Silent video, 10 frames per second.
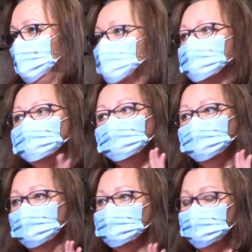I want you
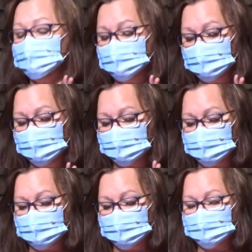to pay attention
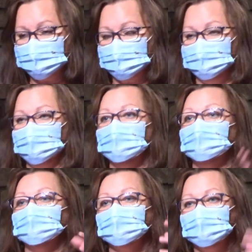here, church.
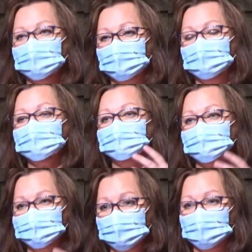
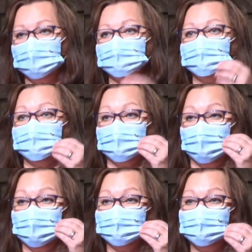God provides for
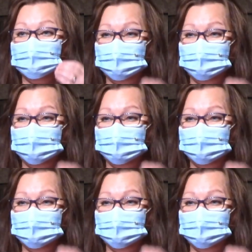our